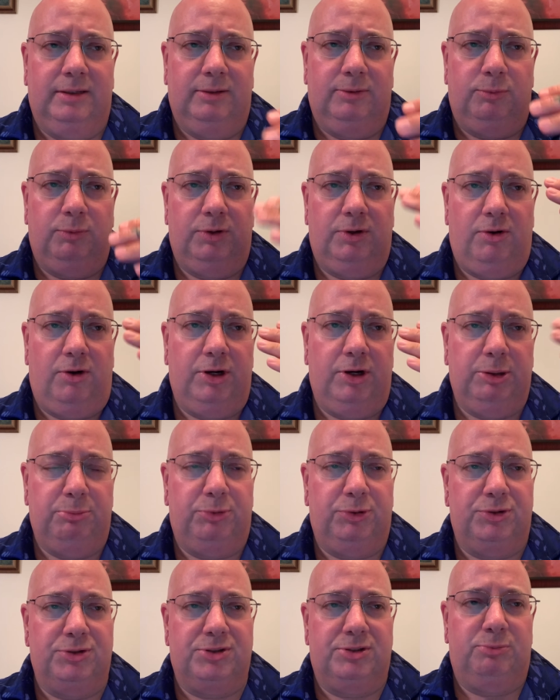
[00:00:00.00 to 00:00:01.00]
regarding
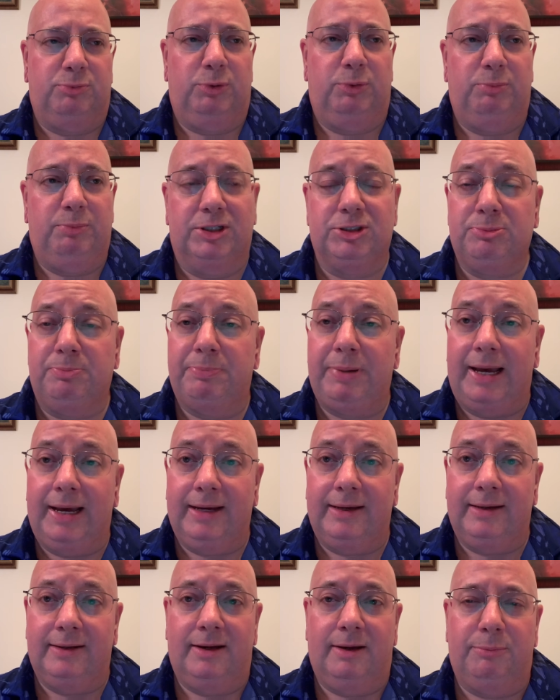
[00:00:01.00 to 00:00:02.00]
Buddhism, we must
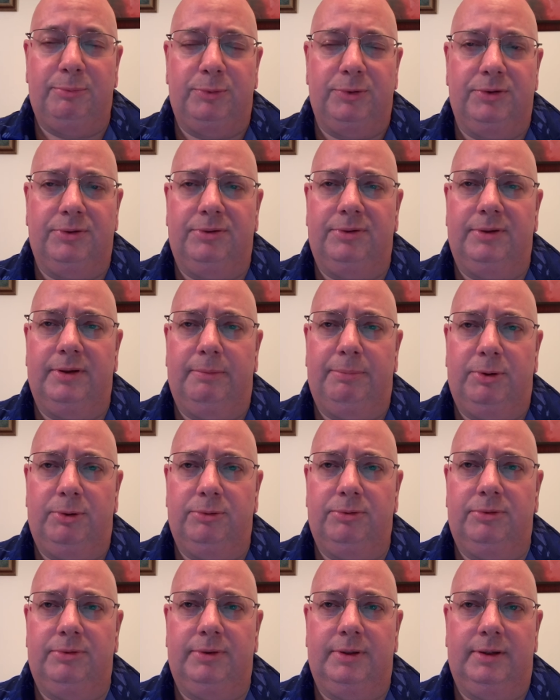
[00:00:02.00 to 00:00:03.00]
back it up with uh,
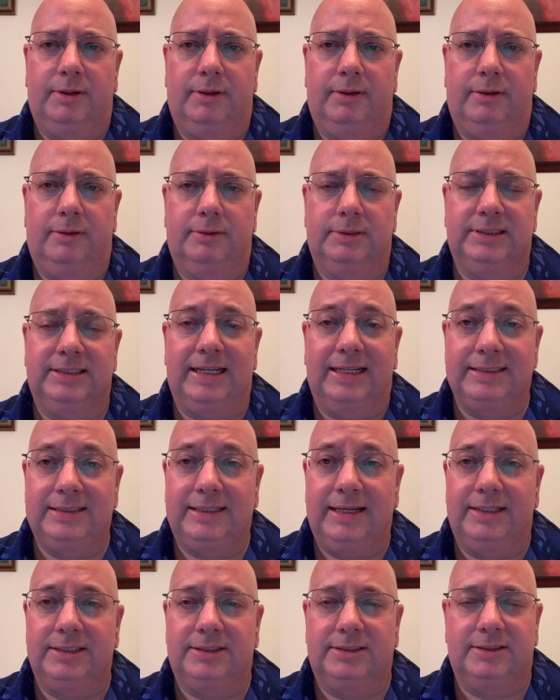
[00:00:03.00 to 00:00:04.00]
both uh,
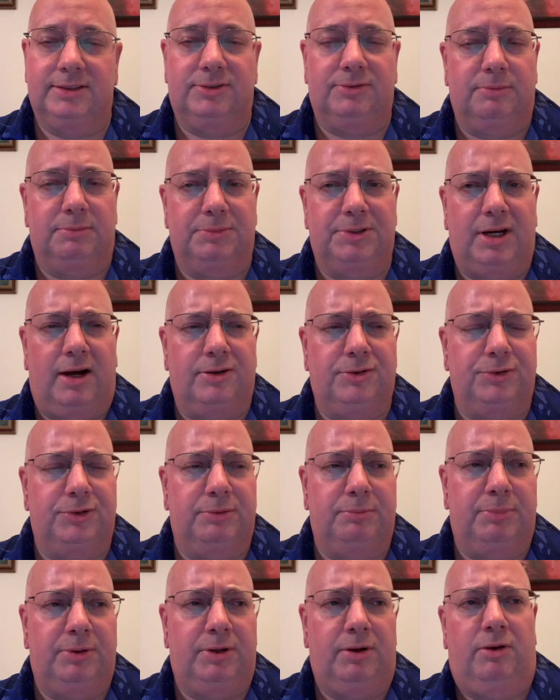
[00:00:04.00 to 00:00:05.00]
citations from
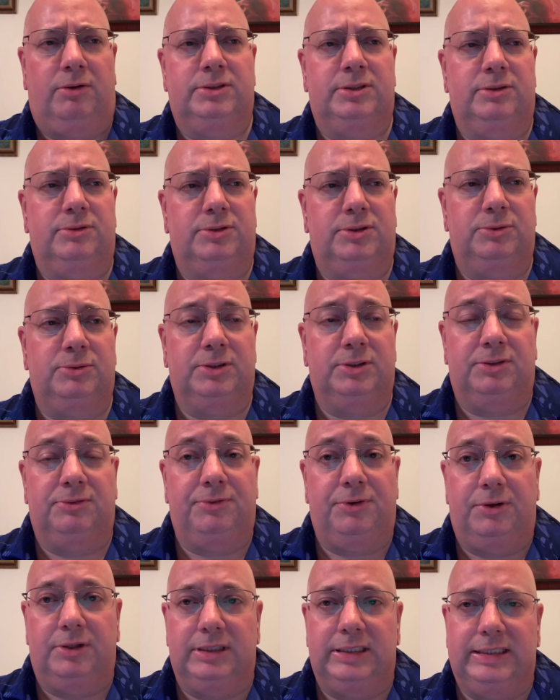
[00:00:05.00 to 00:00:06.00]
doctrine, but also, too, at the
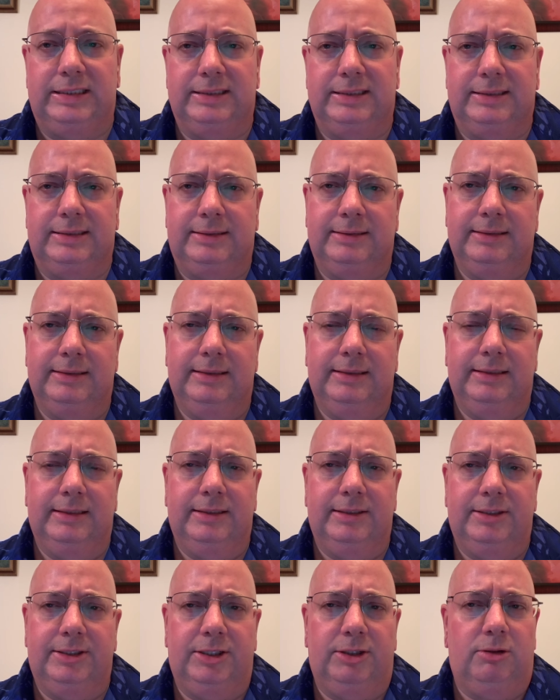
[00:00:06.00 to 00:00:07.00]
very least,
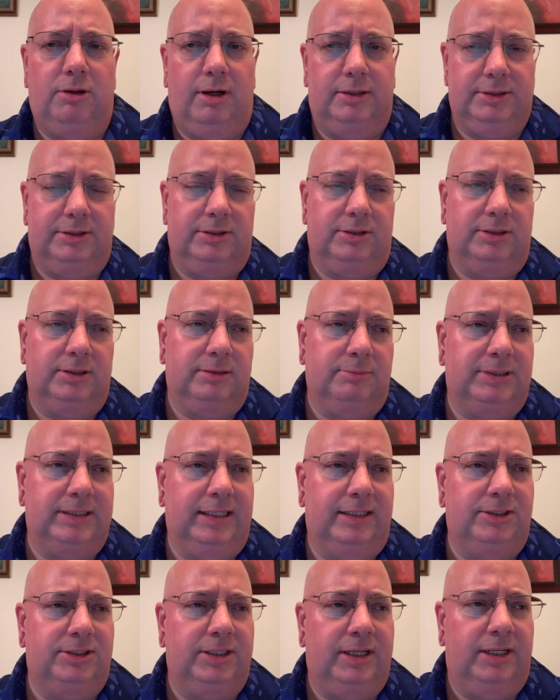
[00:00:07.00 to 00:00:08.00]
you know, logical
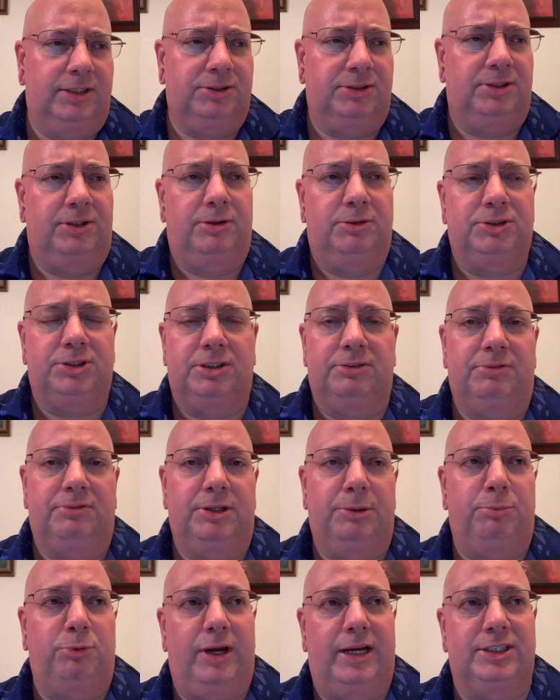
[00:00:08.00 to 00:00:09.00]
substantiation. The notion of
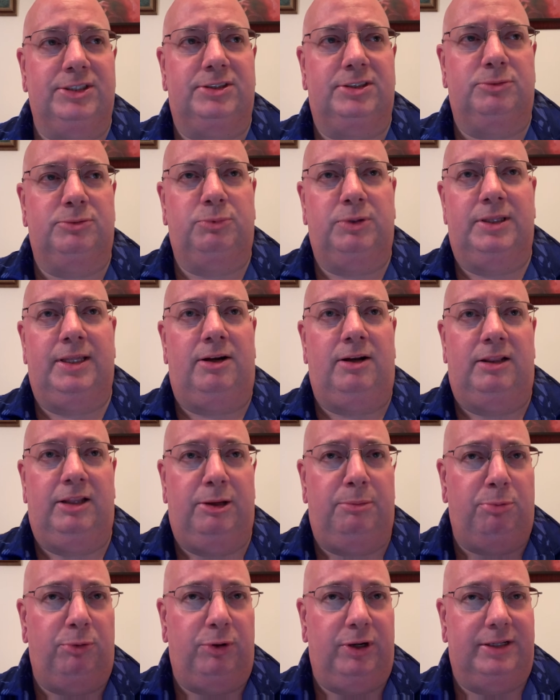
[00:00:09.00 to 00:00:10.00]
liberation without a
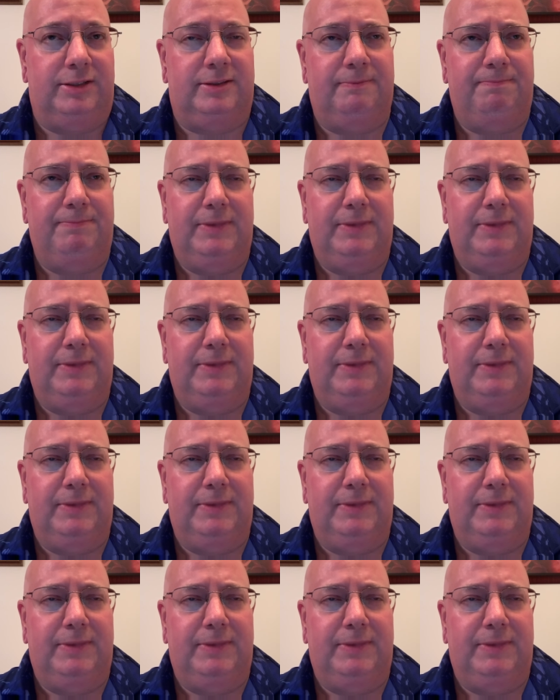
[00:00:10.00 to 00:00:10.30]
liberant